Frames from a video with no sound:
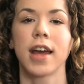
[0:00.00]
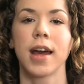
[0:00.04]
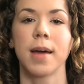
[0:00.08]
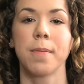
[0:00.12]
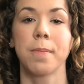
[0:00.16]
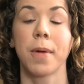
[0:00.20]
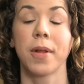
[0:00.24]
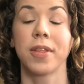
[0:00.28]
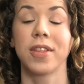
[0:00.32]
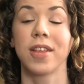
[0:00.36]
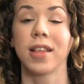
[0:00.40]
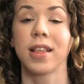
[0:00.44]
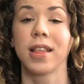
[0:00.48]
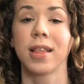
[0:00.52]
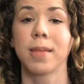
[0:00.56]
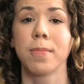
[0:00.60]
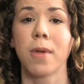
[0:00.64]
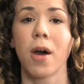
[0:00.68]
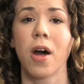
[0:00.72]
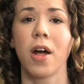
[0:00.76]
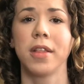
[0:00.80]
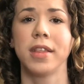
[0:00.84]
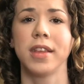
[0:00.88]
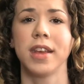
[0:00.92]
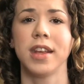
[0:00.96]
up on the
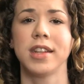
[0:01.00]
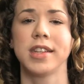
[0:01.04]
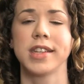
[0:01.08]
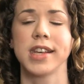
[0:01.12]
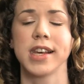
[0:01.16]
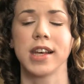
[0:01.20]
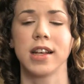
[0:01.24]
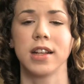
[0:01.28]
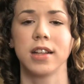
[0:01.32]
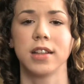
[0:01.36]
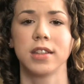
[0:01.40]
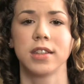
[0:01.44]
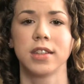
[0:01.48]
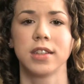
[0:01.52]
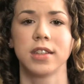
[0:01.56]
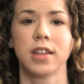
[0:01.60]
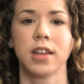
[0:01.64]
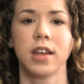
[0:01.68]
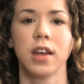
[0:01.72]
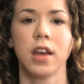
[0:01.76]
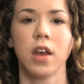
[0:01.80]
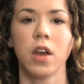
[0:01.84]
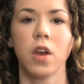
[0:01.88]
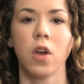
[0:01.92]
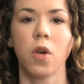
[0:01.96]
small details,
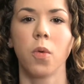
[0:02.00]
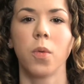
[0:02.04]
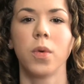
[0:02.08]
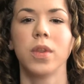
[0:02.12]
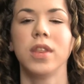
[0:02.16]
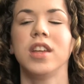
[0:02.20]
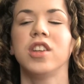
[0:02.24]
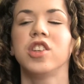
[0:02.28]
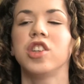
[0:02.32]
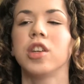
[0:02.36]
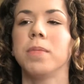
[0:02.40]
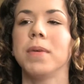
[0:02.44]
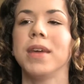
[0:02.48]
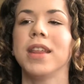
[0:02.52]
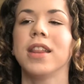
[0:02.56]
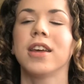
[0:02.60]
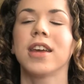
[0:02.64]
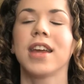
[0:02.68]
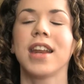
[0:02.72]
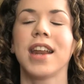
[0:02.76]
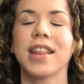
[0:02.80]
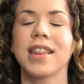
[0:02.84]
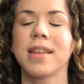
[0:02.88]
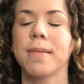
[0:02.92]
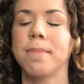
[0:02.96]
when they should be
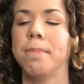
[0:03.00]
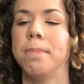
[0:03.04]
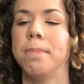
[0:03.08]
looking at the